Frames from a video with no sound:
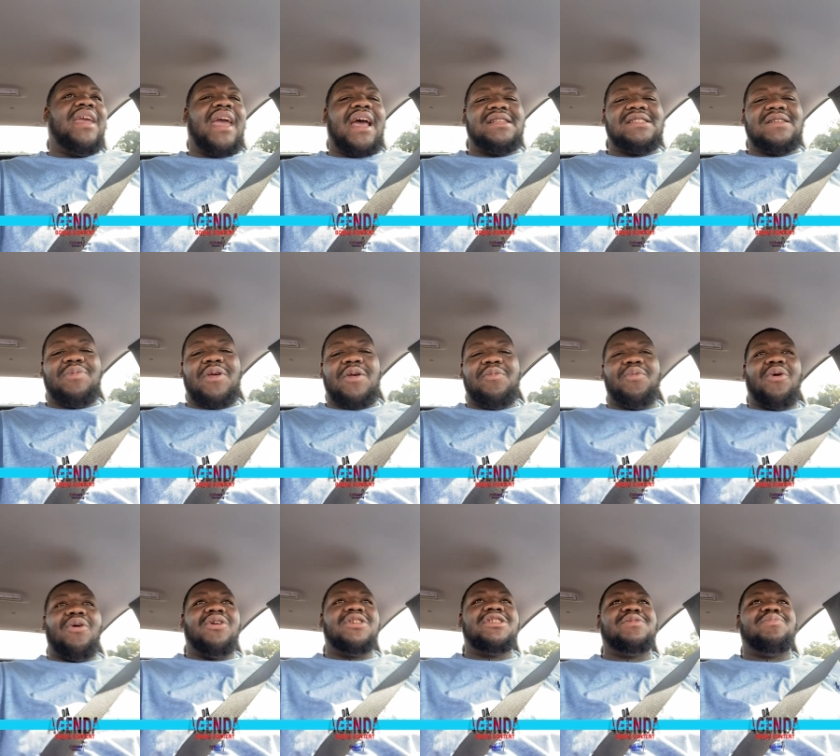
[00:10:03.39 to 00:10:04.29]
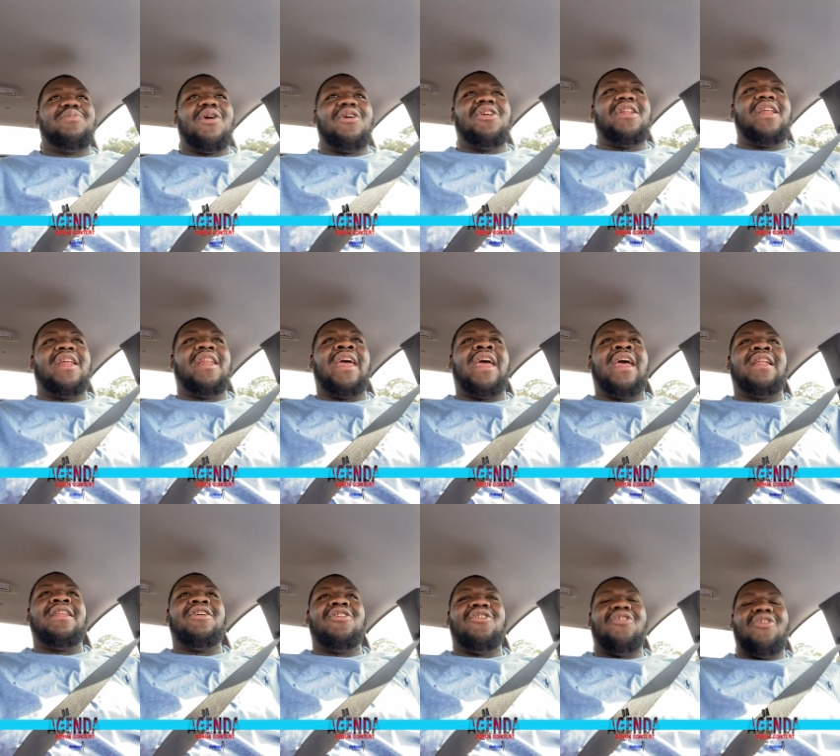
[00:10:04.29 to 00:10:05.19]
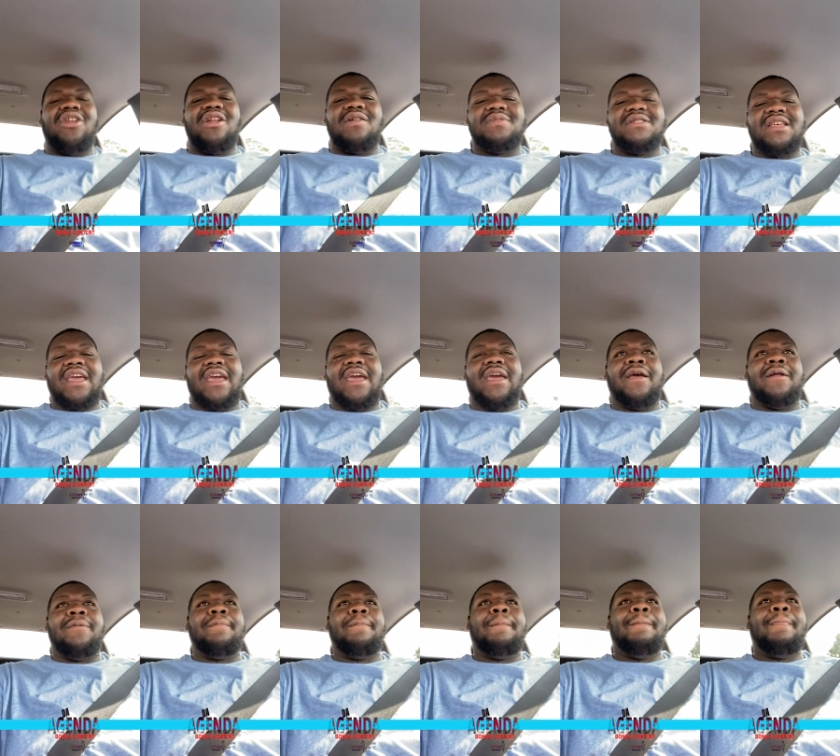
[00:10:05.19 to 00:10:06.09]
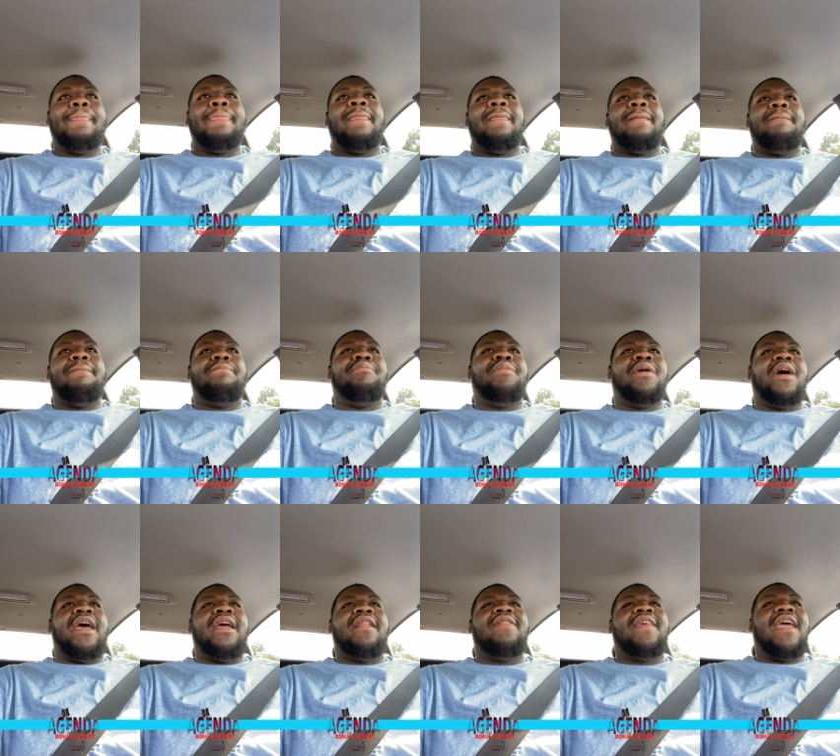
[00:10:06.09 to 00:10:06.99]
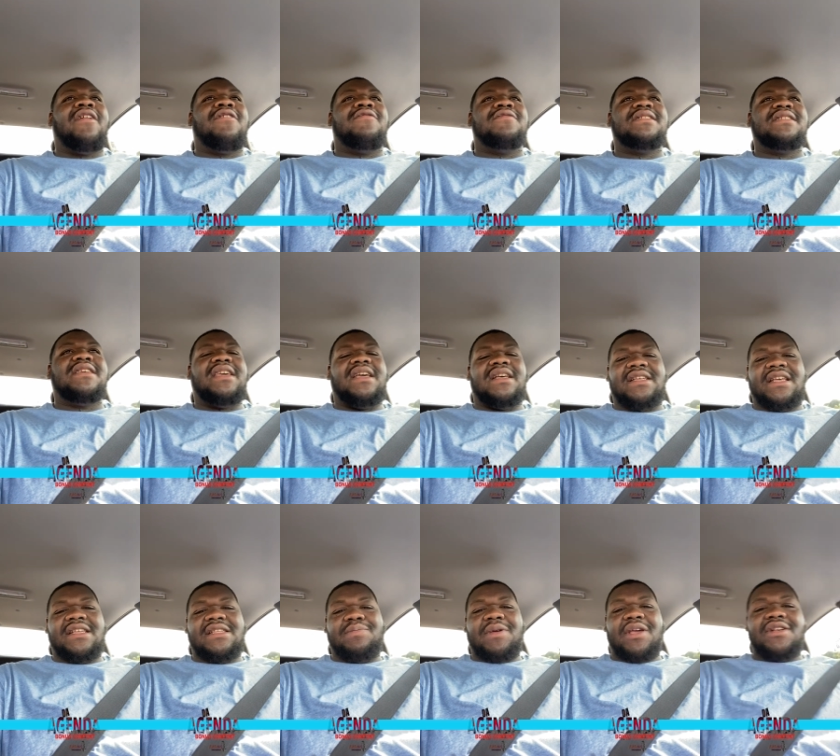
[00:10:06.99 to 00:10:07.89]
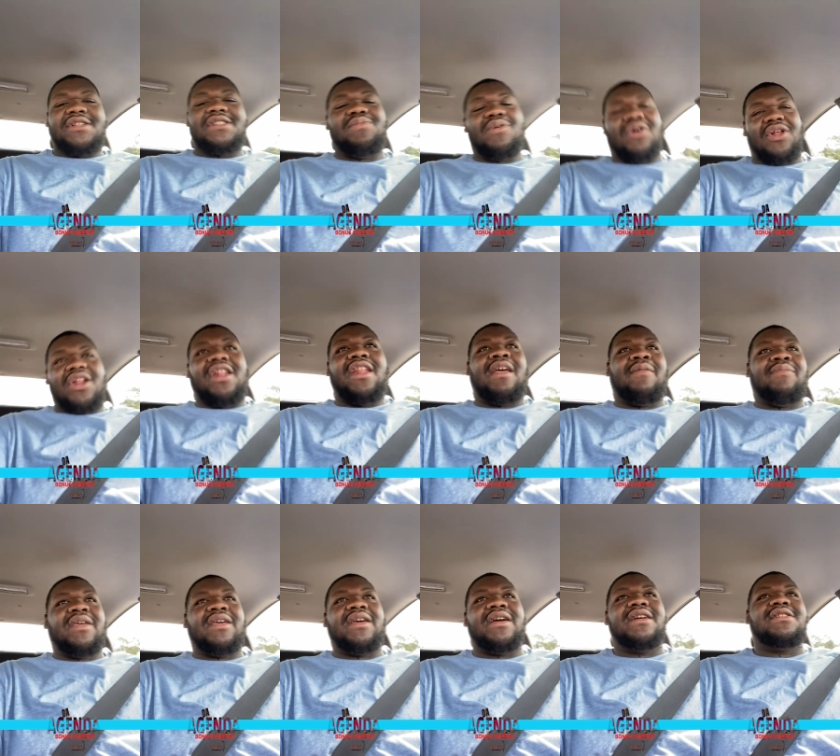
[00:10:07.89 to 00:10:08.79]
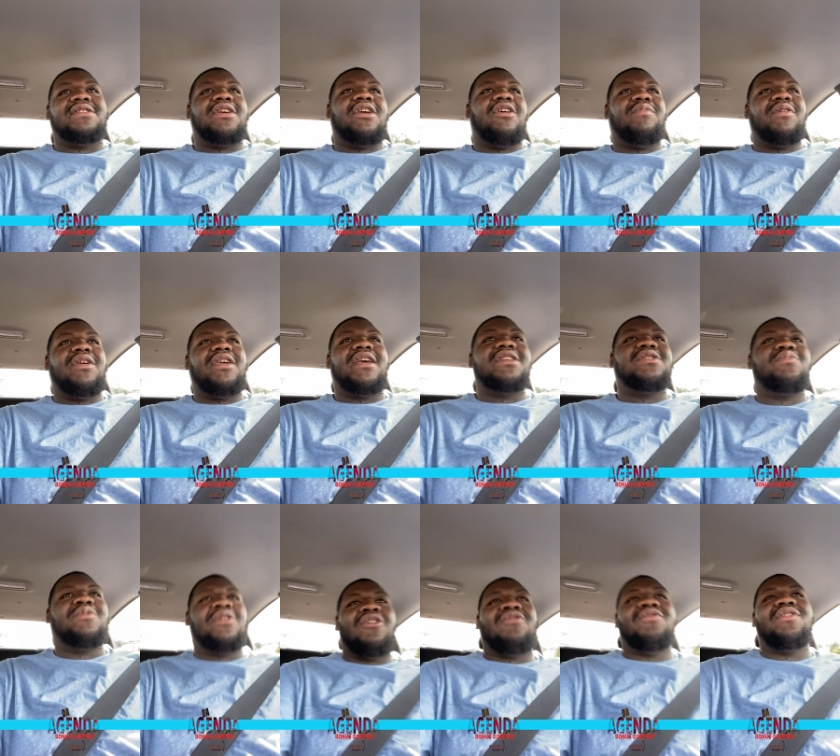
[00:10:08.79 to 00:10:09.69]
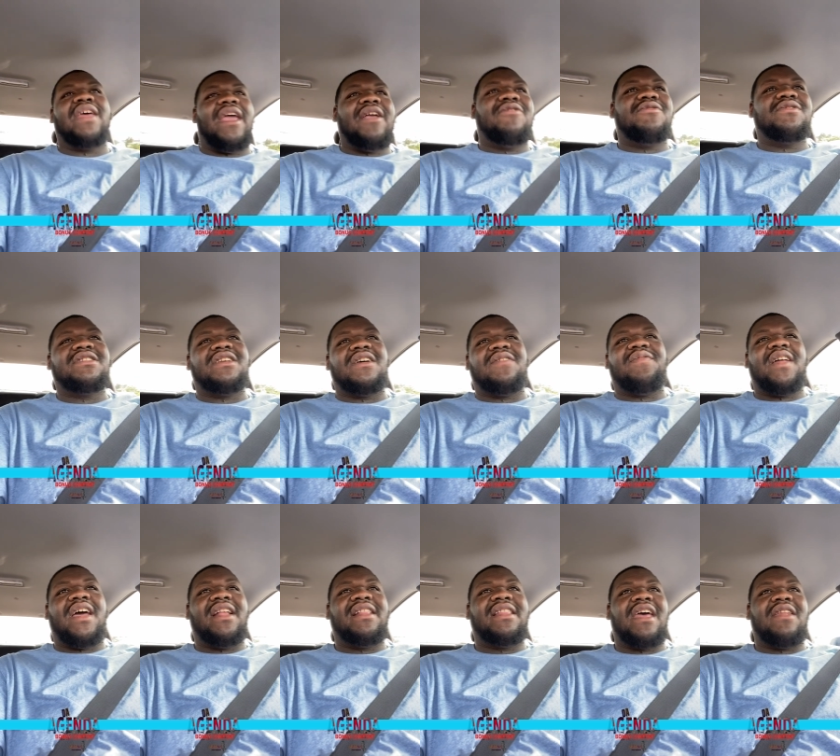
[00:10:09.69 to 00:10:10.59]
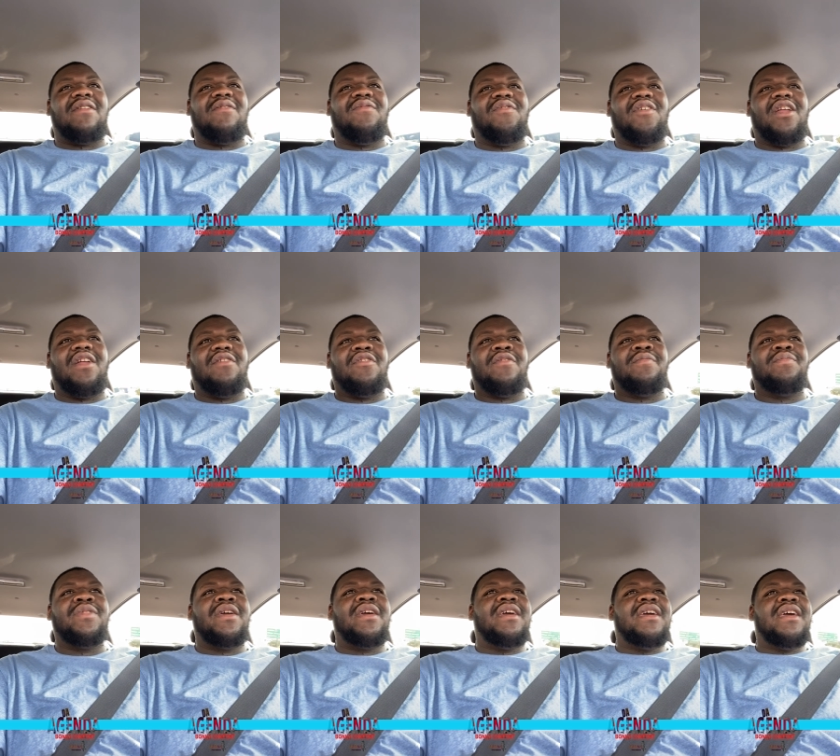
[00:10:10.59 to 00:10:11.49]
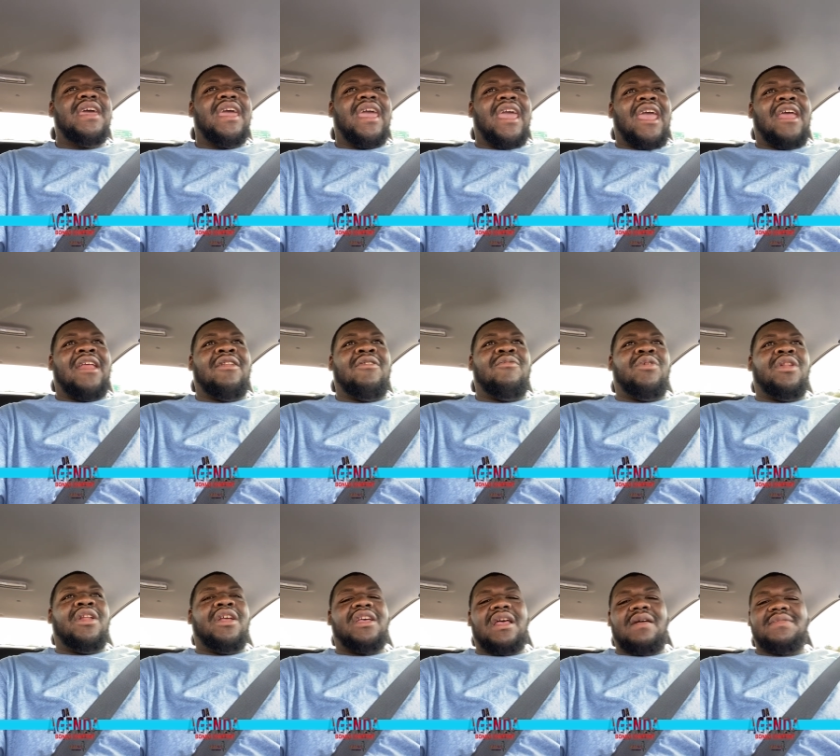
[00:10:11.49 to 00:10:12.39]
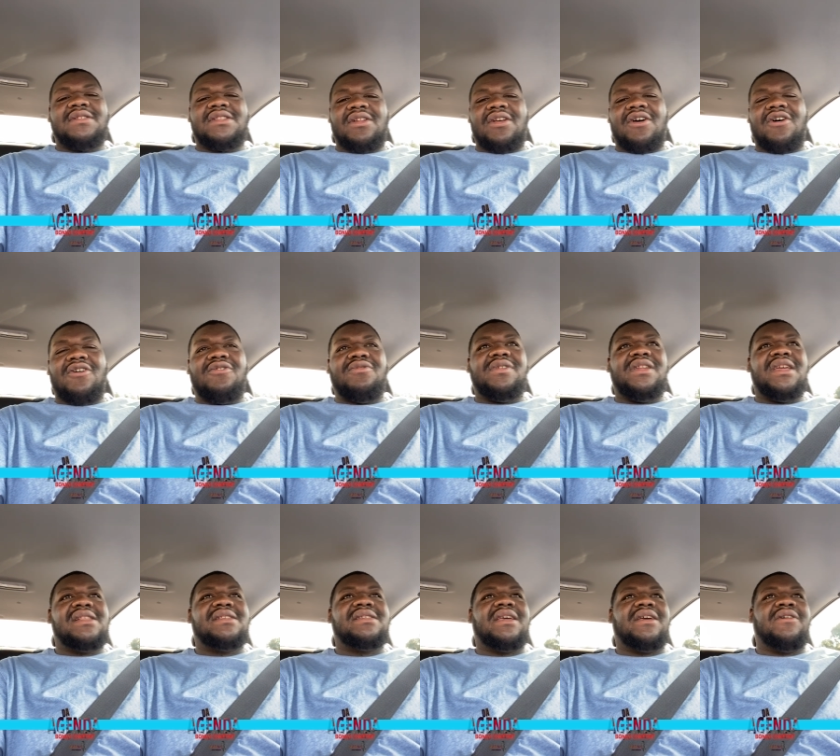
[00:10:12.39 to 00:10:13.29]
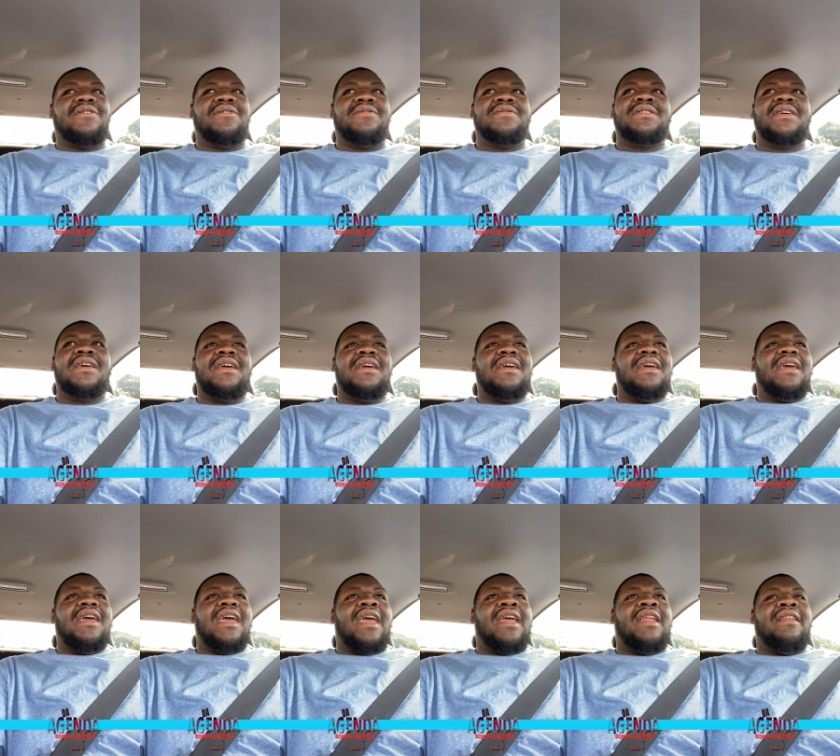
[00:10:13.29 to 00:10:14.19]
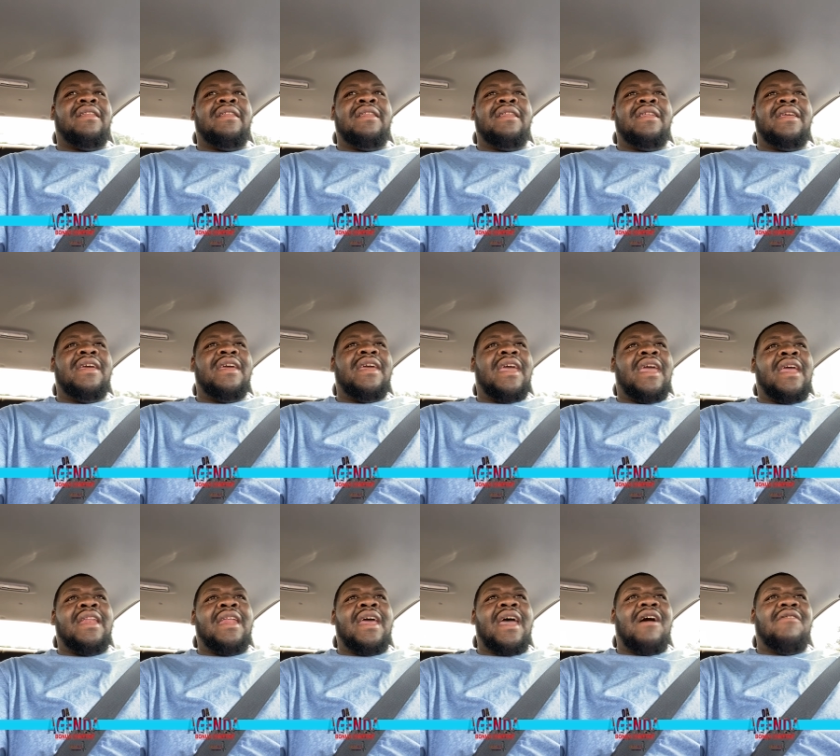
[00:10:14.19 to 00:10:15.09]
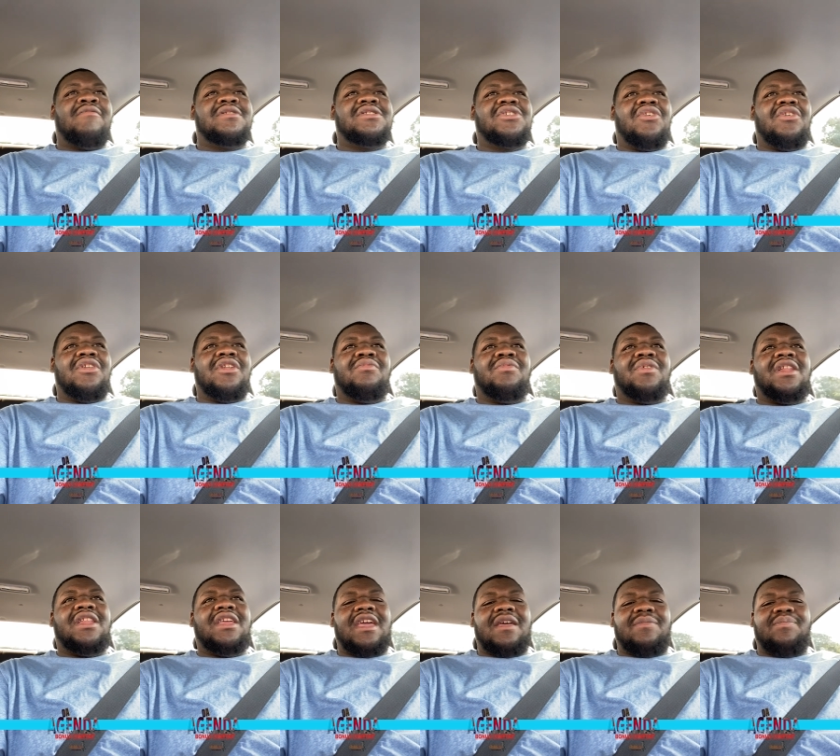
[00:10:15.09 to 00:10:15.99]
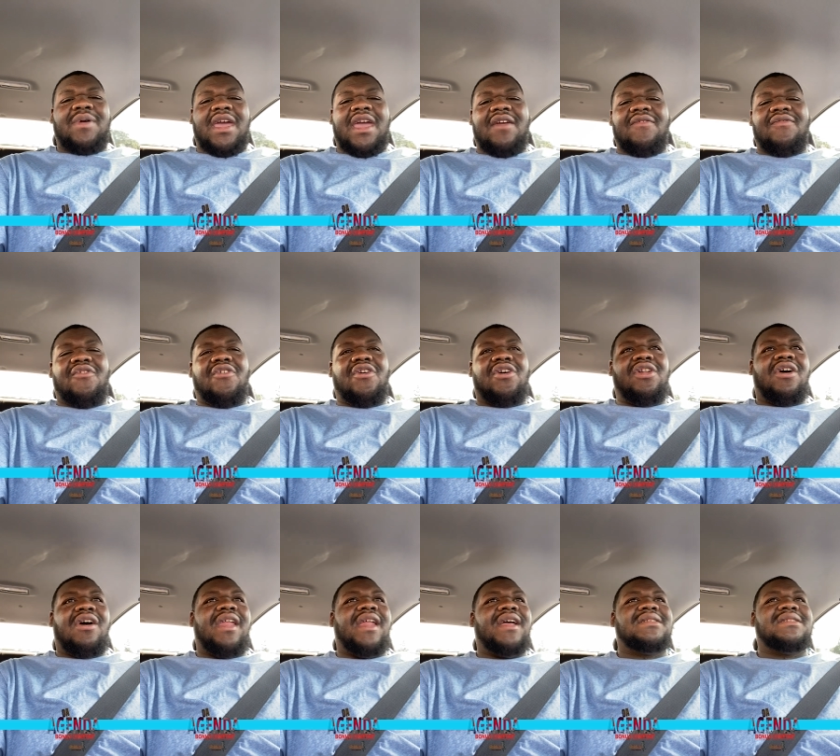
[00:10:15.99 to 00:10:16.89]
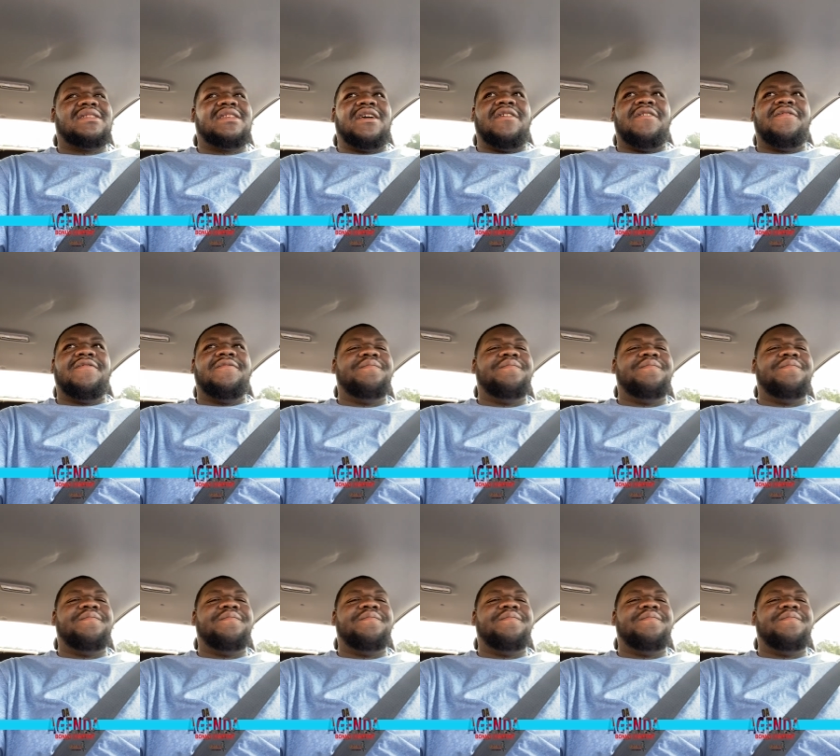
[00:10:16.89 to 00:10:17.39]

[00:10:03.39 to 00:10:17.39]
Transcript: as a people are smarter than that. You know what I'm saying? But they don't see us as being smarter than that, because here we is, we gonna dangle stuff like that in front of them. And when it comes to the whole details and and how it's going to really get paid for and all that stuff,